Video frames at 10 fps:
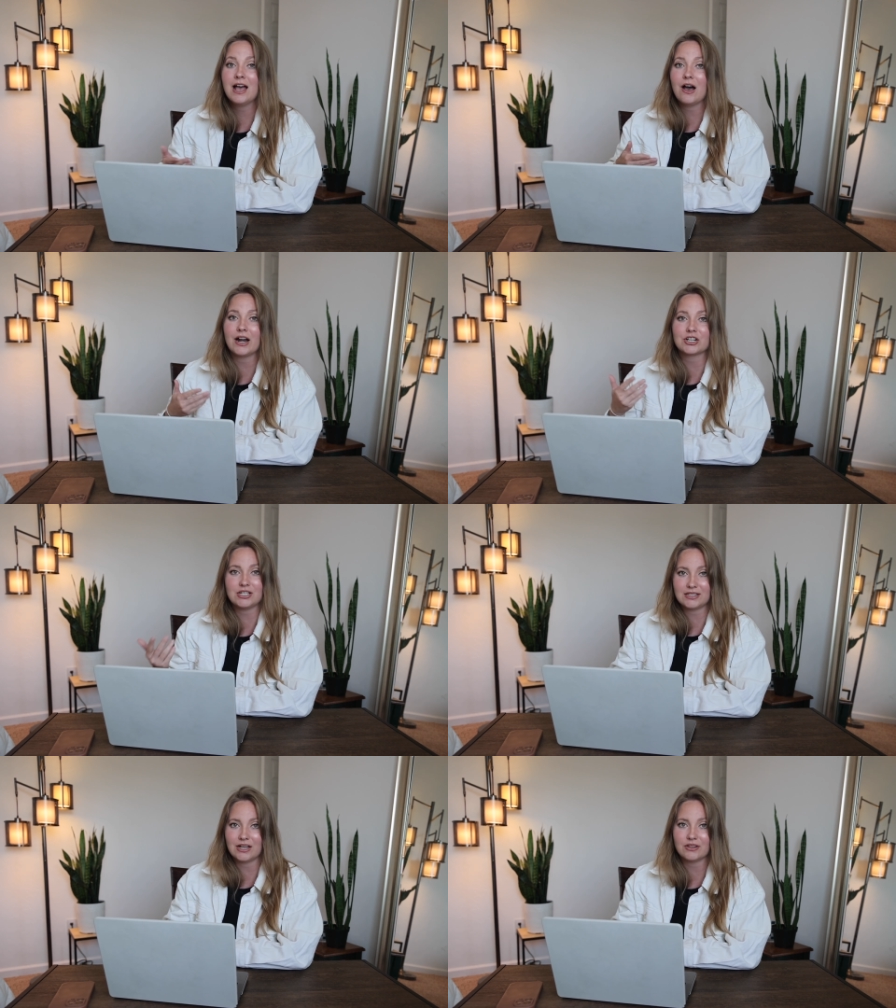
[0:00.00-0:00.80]
how to actually
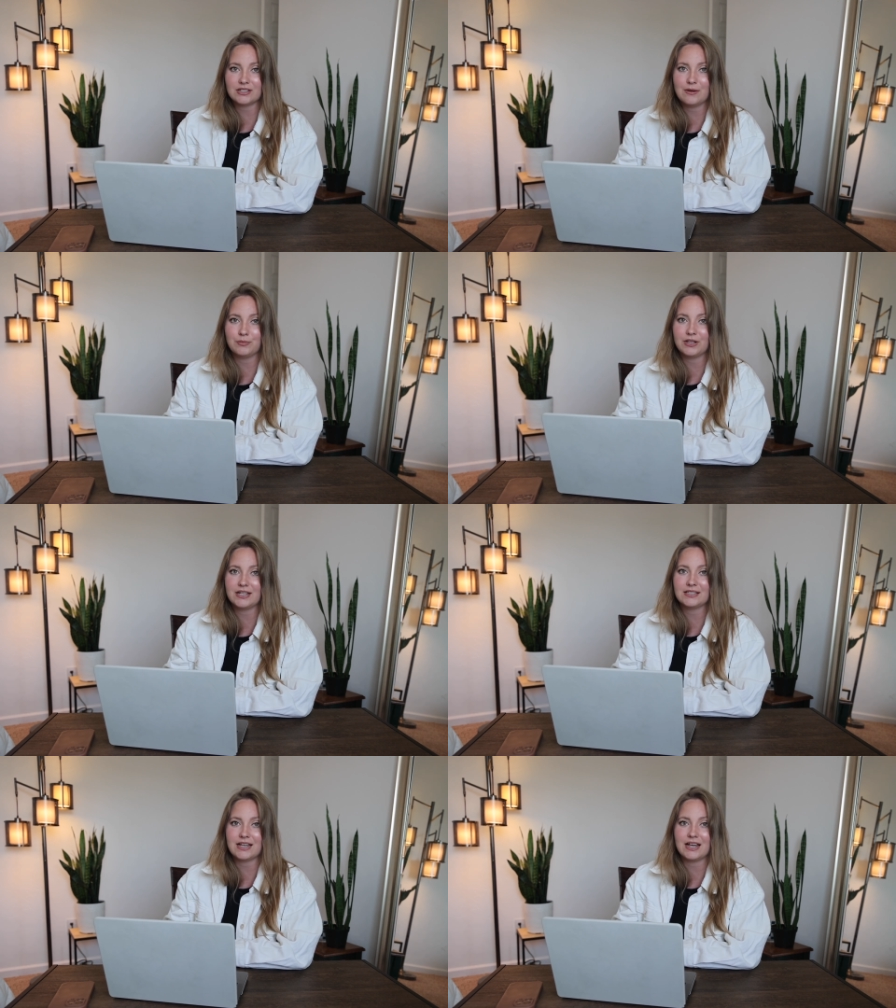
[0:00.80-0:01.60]
sell the
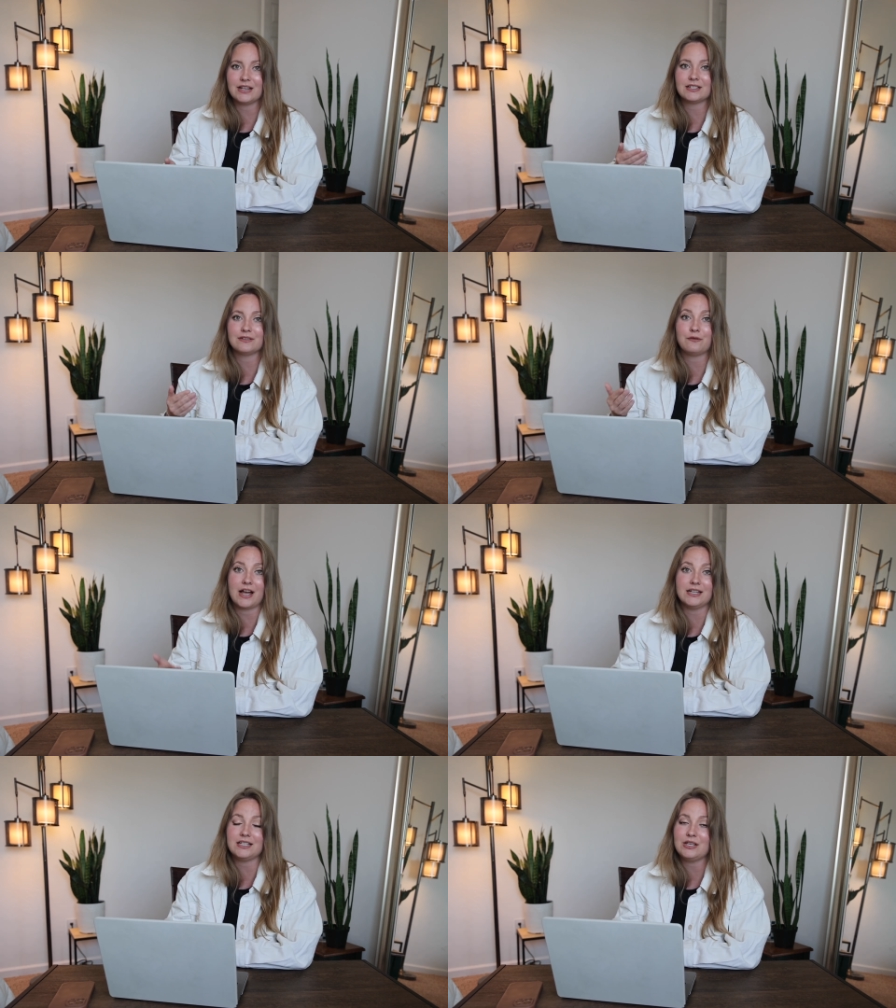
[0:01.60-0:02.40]
templates and
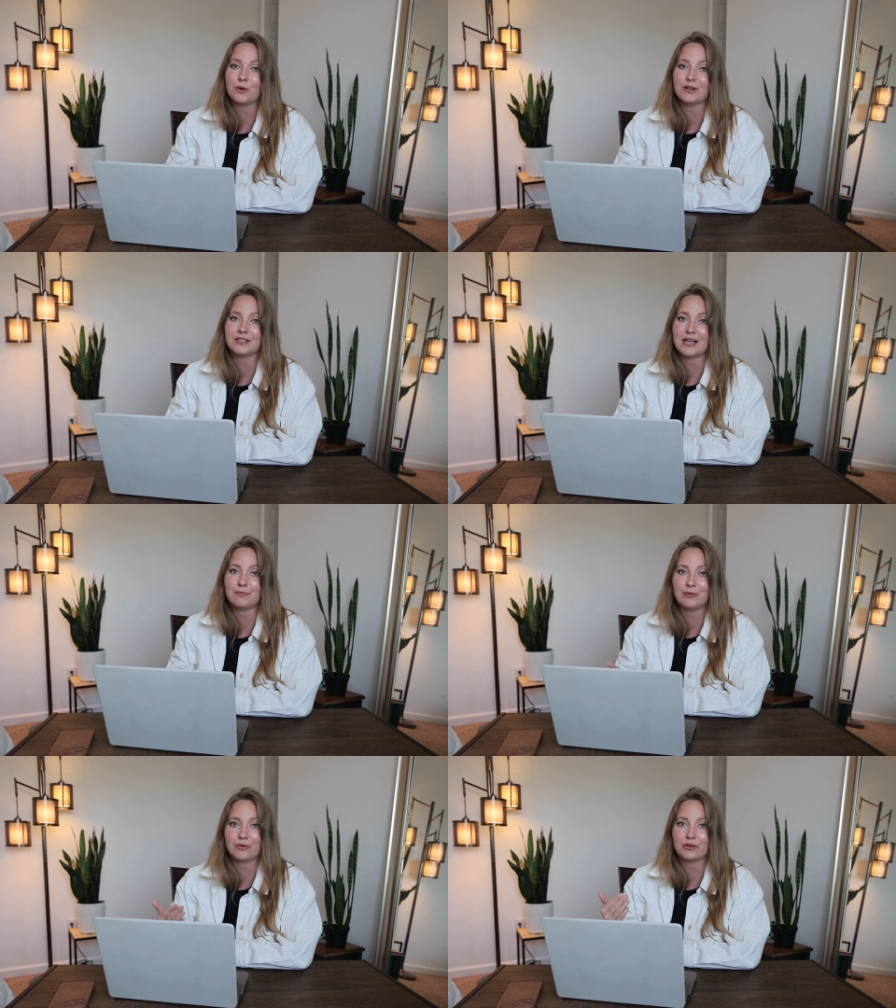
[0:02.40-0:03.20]
find keywords that
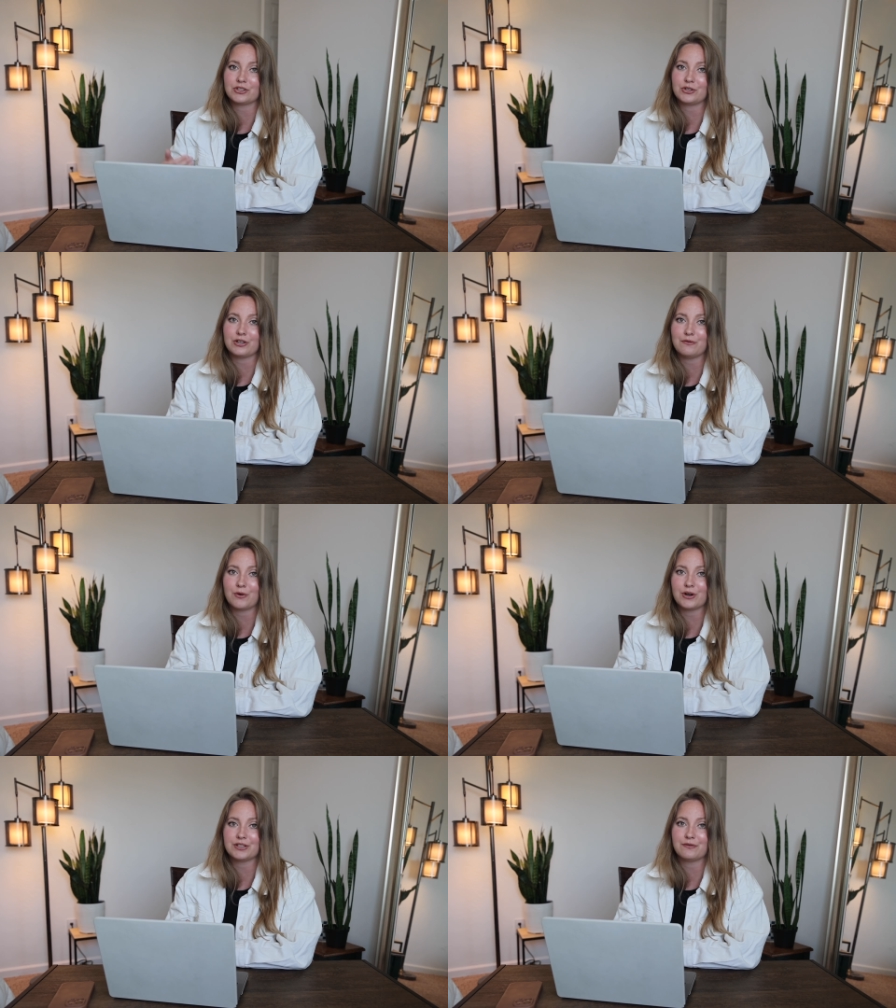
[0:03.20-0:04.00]
people are searching
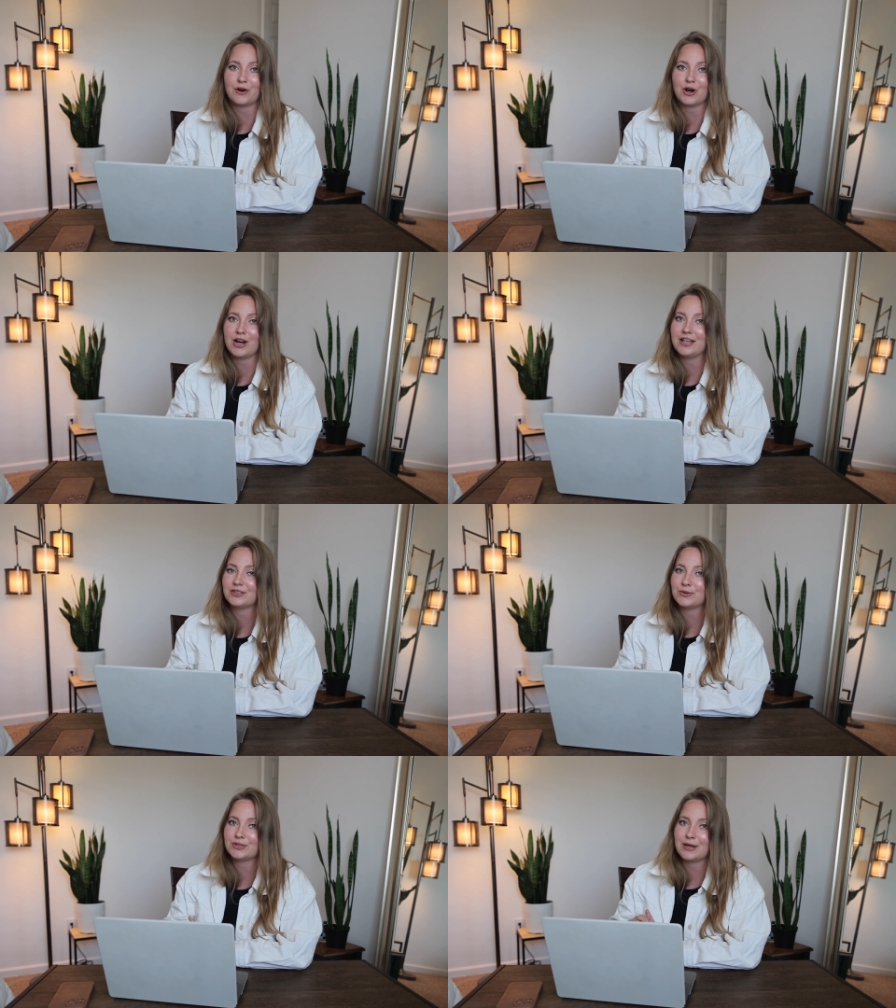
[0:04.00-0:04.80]
for as far as
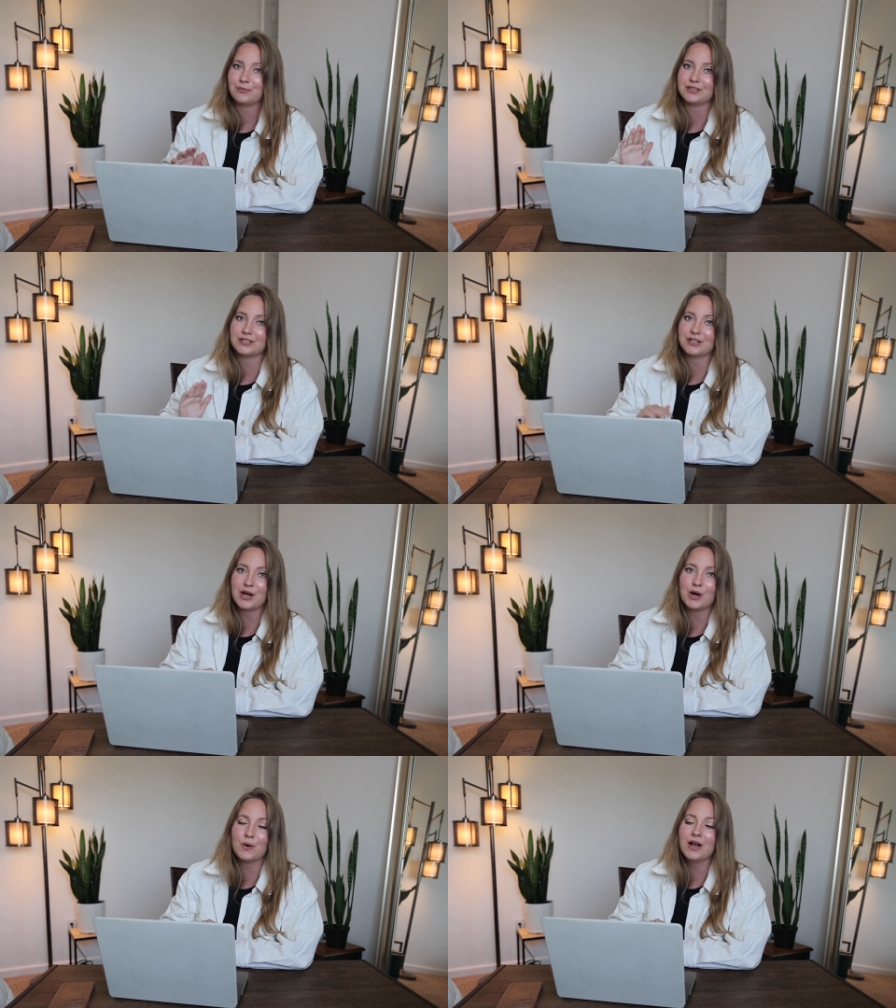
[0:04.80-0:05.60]
those templates
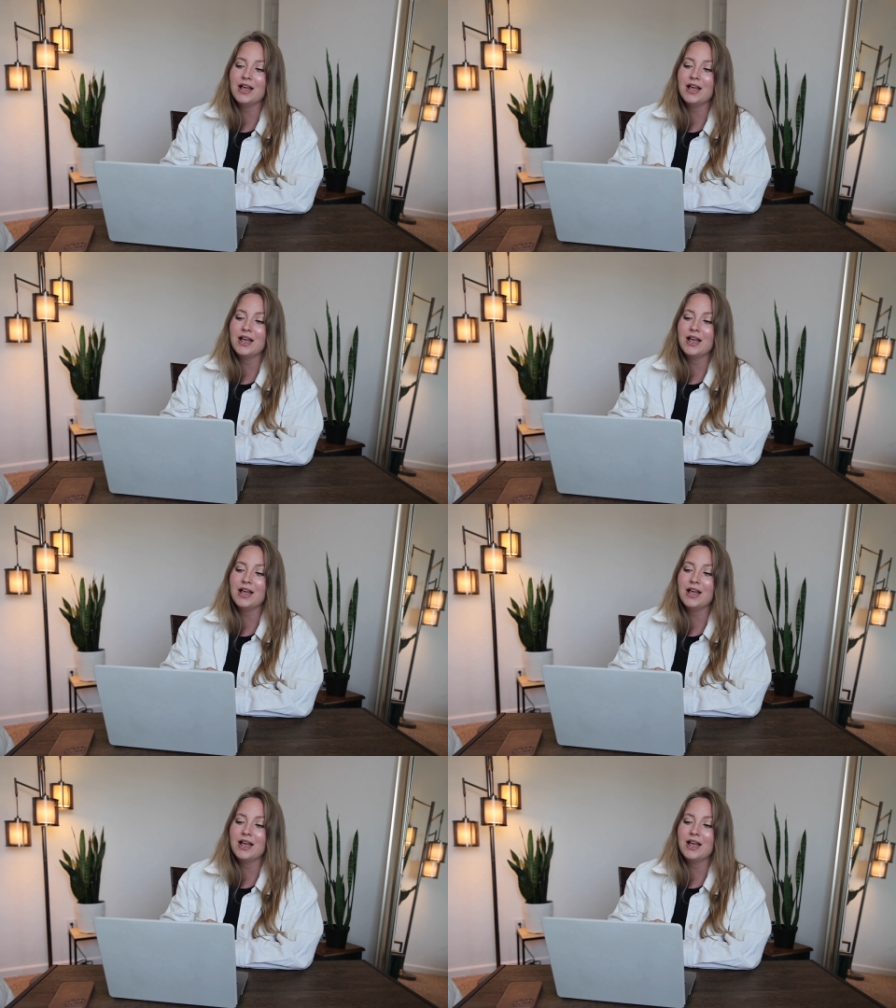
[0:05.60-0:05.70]
go.